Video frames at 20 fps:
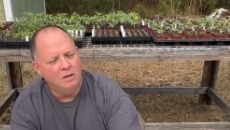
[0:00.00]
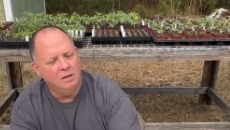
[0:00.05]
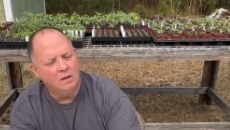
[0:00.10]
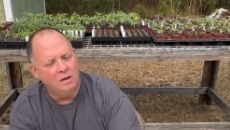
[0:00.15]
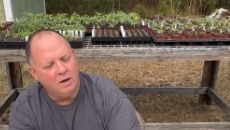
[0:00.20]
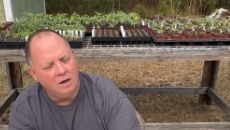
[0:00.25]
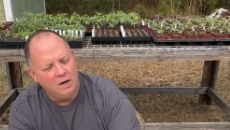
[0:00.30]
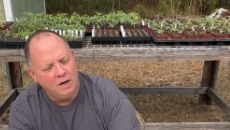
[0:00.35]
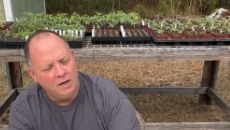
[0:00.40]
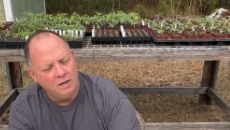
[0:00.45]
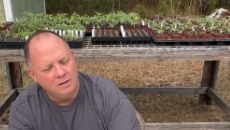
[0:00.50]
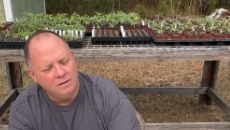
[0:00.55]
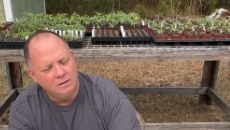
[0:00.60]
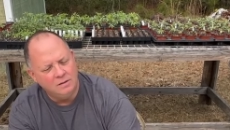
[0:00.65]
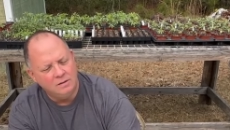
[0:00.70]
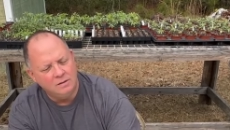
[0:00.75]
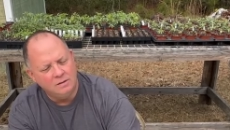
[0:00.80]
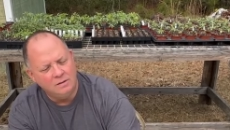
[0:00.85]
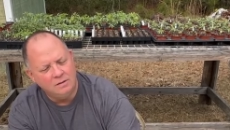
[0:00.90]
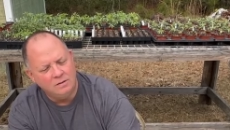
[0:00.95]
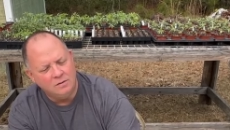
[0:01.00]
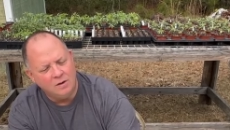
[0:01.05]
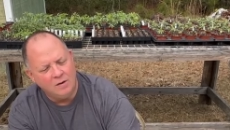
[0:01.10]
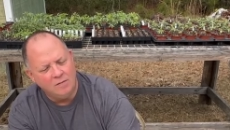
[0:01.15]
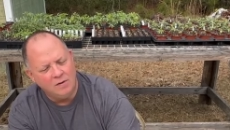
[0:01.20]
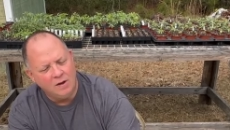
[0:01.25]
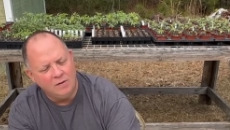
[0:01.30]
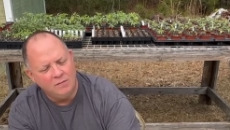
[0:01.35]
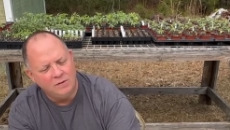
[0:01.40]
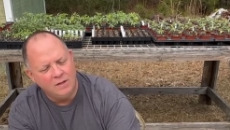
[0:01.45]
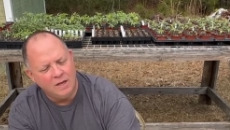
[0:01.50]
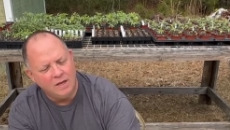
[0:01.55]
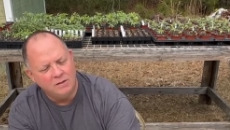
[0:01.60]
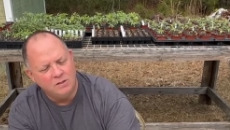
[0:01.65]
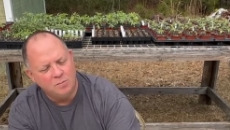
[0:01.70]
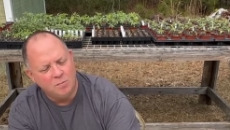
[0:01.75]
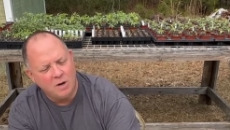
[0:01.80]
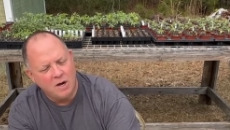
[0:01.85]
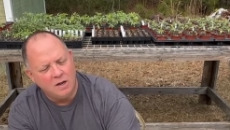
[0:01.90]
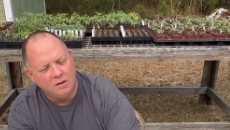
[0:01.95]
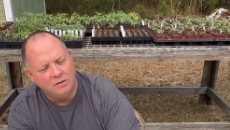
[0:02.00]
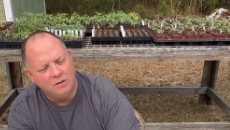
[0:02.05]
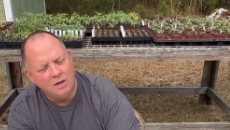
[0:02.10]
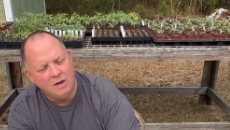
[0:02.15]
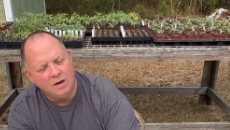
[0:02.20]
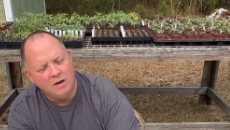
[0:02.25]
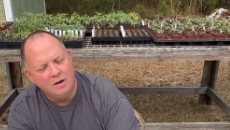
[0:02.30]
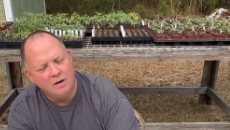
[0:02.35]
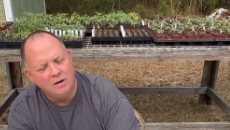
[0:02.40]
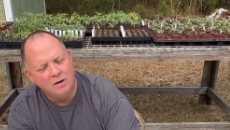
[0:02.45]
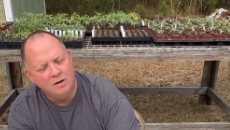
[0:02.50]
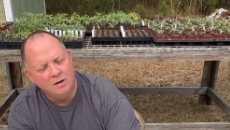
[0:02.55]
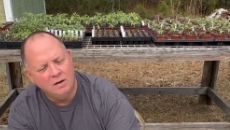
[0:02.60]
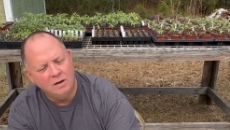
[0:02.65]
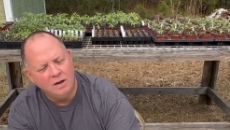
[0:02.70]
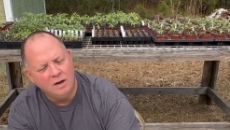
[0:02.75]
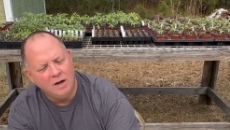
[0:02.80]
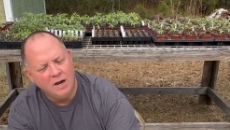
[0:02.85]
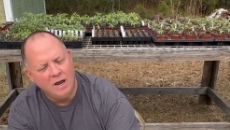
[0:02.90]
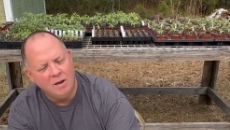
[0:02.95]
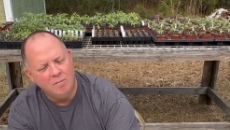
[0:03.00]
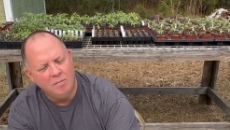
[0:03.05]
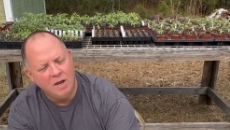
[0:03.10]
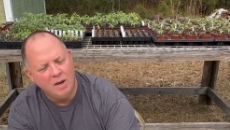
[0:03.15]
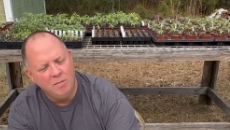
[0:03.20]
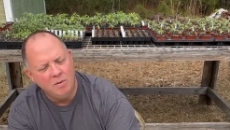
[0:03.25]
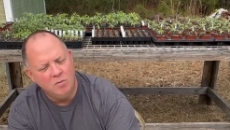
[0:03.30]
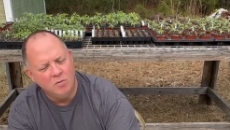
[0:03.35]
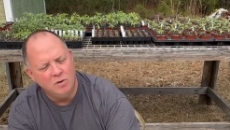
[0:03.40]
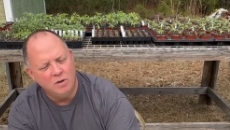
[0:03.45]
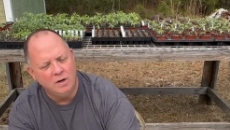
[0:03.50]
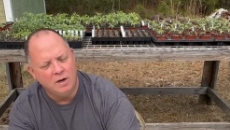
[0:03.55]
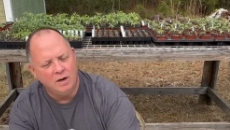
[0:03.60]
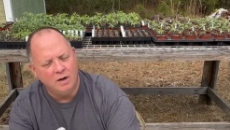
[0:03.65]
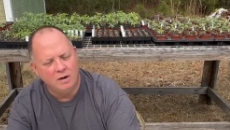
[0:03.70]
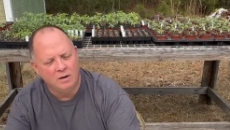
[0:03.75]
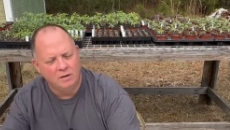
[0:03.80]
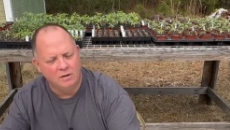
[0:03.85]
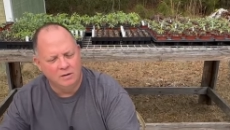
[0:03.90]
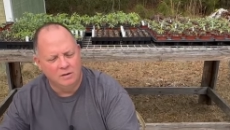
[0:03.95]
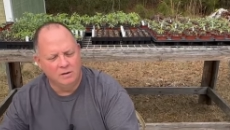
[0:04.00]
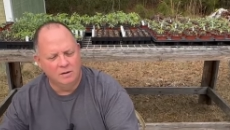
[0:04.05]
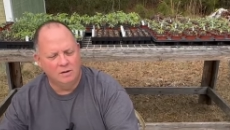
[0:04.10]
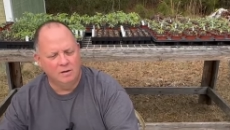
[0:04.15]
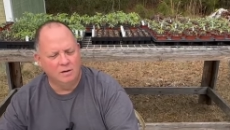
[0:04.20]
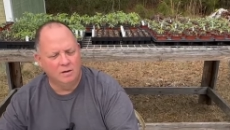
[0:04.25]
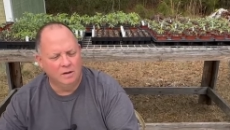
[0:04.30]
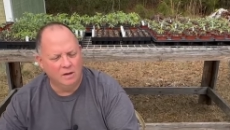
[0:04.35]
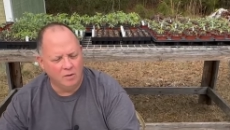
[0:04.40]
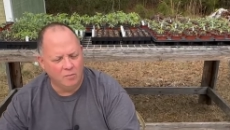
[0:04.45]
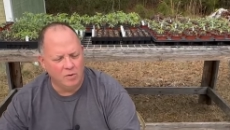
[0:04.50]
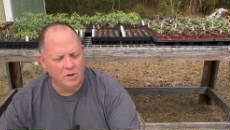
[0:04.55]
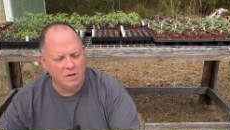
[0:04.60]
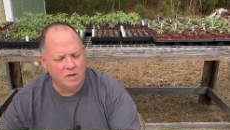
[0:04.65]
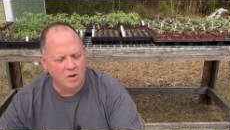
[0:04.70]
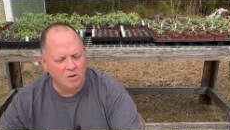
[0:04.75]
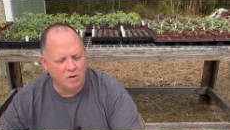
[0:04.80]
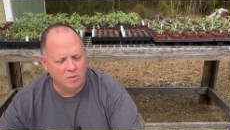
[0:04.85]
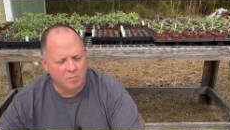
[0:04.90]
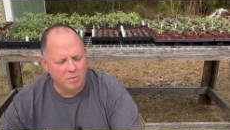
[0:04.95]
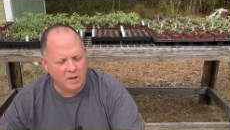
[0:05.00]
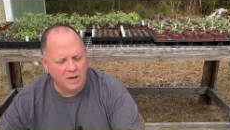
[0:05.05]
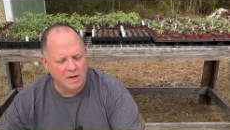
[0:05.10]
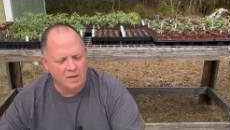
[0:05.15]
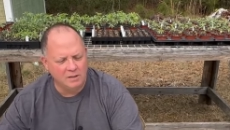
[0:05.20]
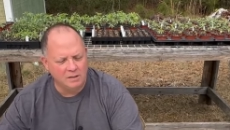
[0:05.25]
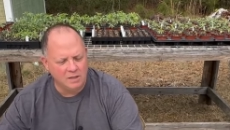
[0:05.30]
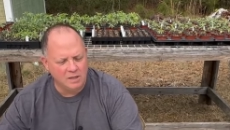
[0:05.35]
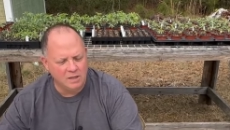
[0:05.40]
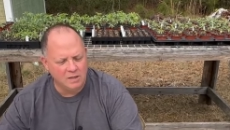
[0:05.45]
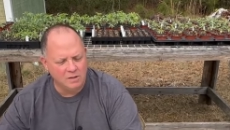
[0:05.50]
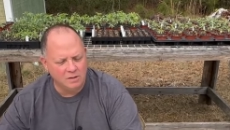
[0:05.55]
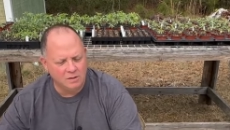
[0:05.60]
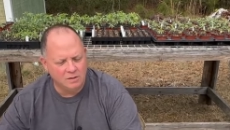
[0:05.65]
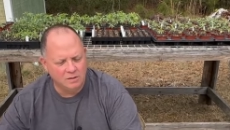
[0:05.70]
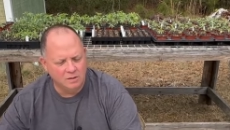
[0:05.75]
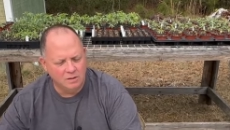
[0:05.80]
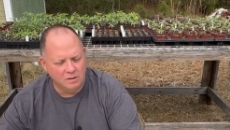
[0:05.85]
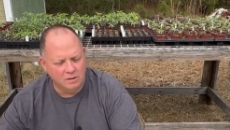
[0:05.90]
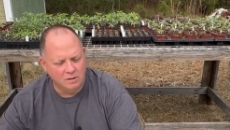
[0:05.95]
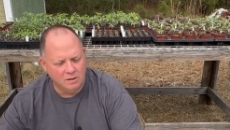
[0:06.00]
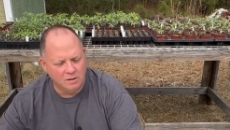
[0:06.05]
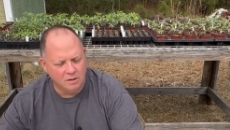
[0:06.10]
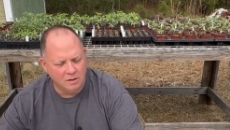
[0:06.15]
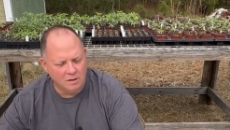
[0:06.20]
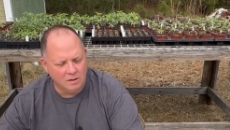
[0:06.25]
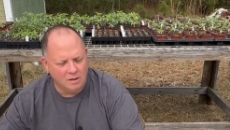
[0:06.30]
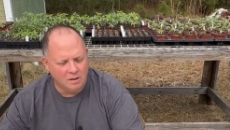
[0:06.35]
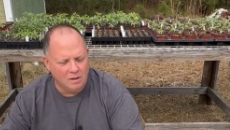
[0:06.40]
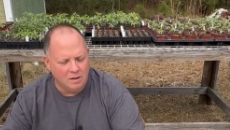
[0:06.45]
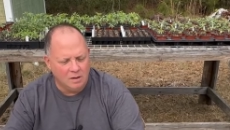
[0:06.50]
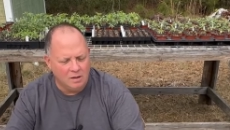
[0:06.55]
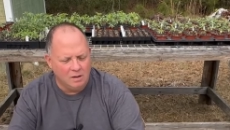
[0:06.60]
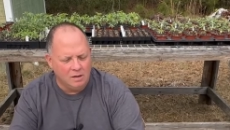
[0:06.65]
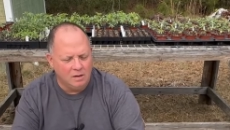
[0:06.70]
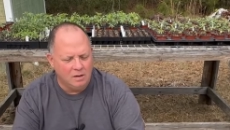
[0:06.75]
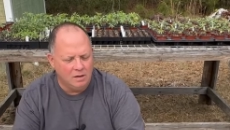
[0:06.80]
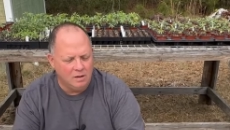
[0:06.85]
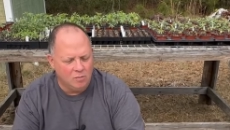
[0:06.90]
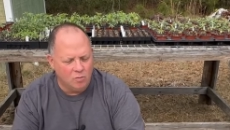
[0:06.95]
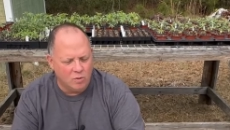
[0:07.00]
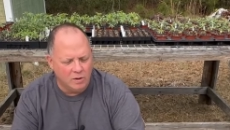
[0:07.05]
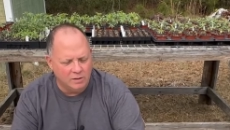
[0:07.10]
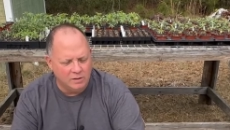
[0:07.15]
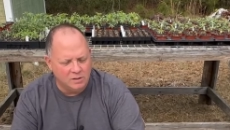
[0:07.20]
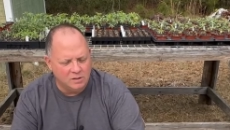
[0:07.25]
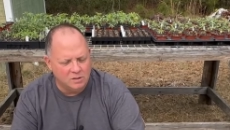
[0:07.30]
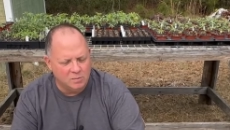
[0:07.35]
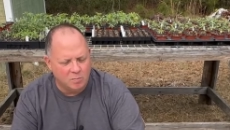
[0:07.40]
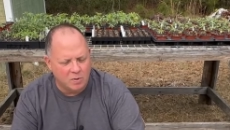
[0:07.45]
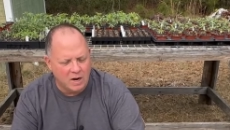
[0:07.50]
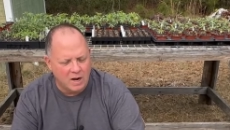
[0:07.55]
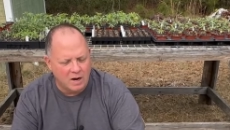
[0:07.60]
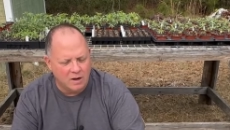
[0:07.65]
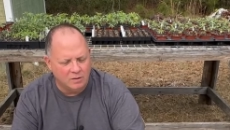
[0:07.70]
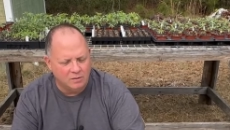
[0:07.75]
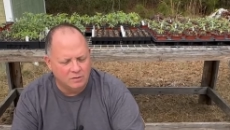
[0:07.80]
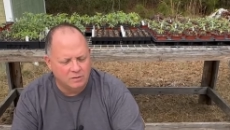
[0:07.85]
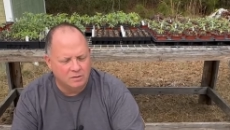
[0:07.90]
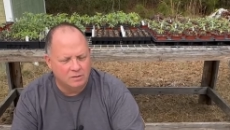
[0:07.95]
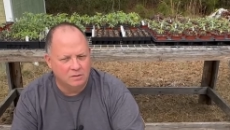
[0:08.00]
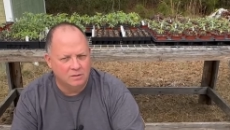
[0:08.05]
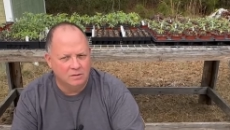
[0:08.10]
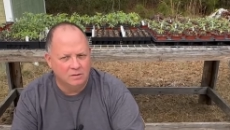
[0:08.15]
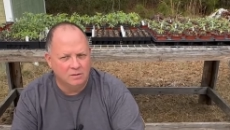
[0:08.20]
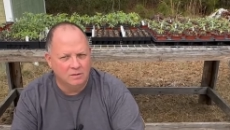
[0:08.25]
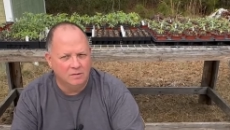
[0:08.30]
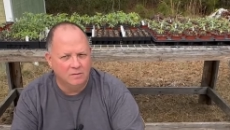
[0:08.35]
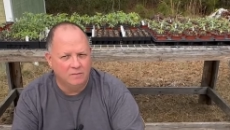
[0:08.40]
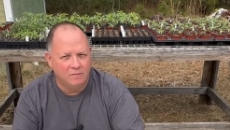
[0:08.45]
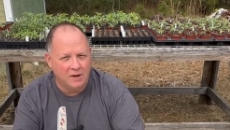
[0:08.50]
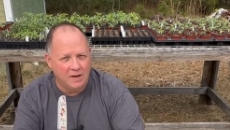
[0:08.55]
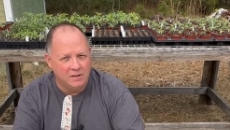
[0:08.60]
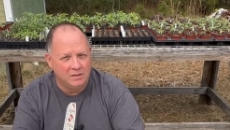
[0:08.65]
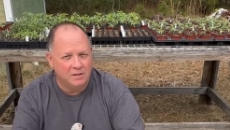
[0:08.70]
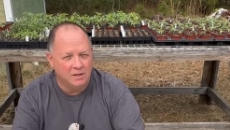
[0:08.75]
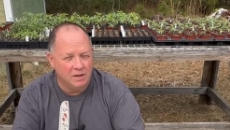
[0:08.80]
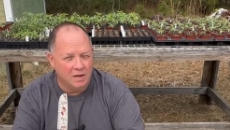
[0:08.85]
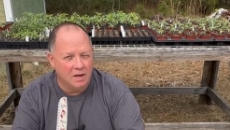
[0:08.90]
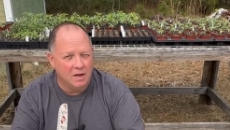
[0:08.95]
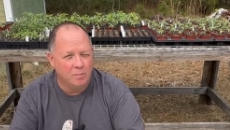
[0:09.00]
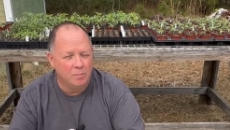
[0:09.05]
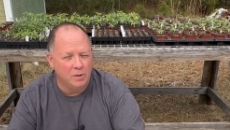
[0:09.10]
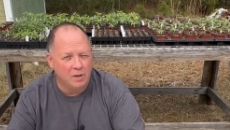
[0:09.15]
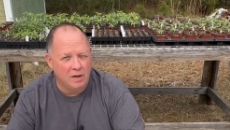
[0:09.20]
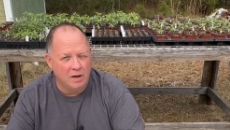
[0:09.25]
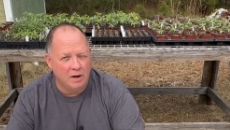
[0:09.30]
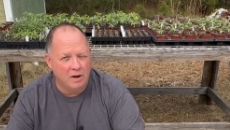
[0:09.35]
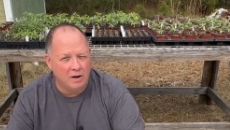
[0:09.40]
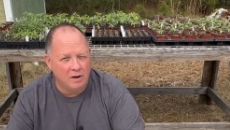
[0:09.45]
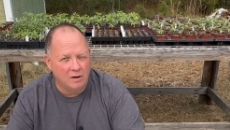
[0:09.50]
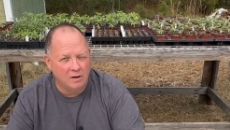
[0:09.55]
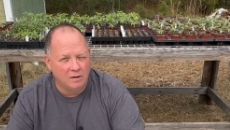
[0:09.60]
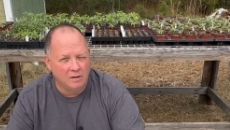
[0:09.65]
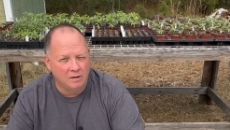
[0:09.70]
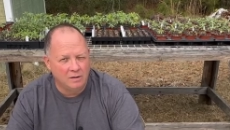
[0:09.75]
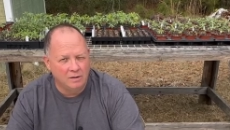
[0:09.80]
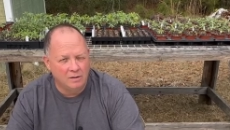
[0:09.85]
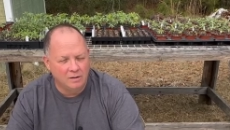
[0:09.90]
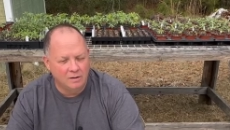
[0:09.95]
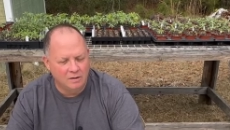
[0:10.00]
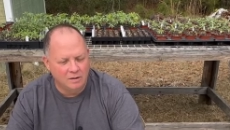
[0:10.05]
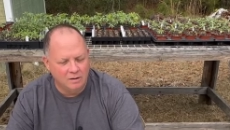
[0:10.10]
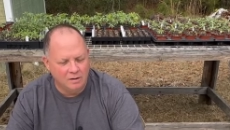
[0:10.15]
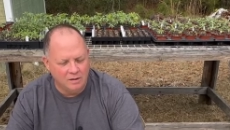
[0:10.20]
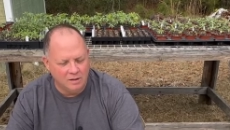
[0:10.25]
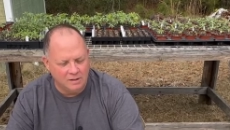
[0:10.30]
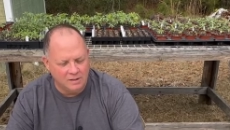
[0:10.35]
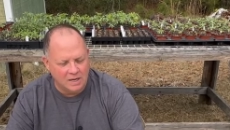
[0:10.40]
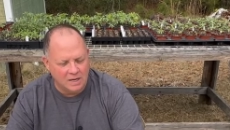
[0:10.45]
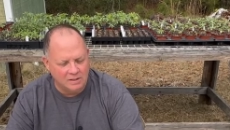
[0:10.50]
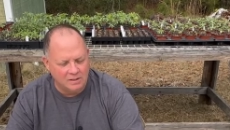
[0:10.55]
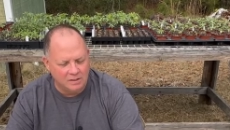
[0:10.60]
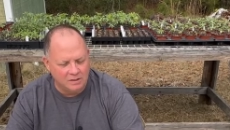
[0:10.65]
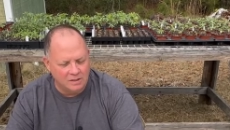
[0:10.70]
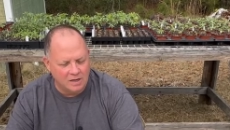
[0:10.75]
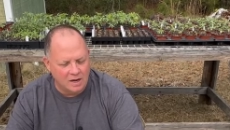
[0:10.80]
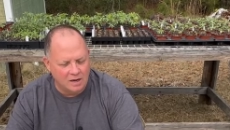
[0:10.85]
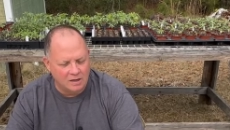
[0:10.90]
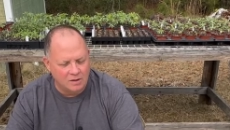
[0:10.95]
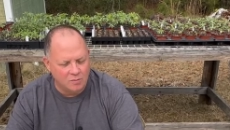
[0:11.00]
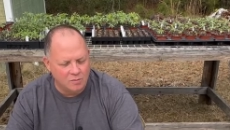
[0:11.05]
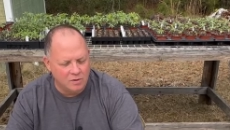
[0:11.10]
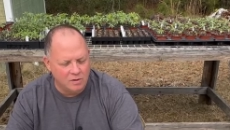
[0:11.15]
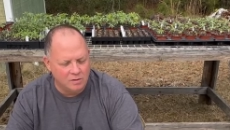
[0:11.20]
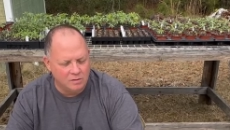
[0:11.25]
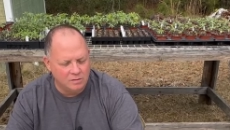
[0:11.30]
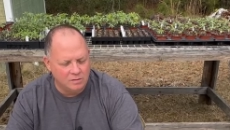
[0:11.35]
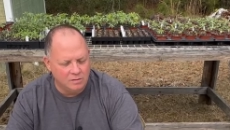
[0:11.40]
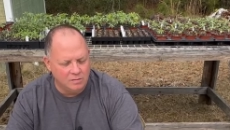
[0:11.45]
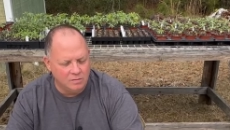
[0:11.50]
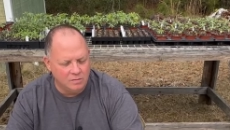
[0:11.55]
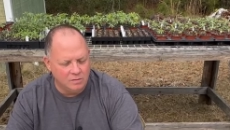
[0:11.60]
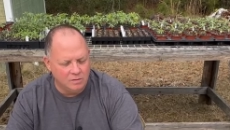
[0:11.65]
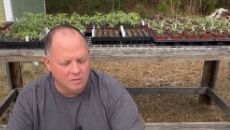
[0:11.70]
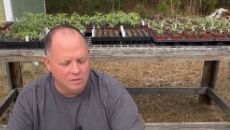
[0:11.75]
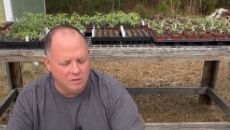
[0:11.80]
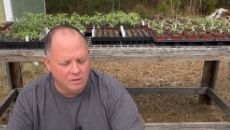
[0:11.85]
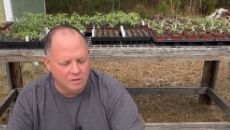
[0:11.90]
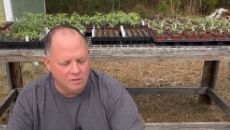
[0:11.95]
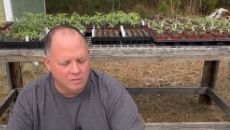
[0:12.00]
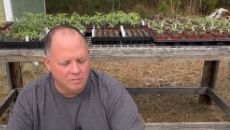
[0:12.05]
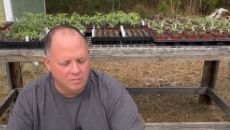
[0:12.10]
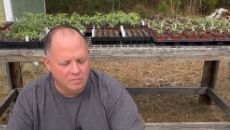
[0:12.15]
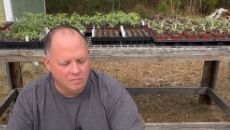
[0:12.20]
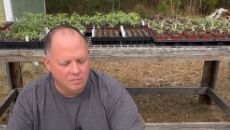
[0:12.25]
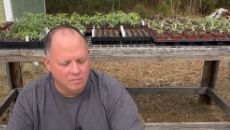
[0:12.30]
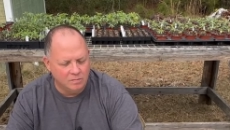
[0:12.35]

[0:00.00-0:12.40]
All right, so I've left that sprout there and that baby one there. And when you go to plant these, you want the sprouts facing up in the air, because that's exactly where the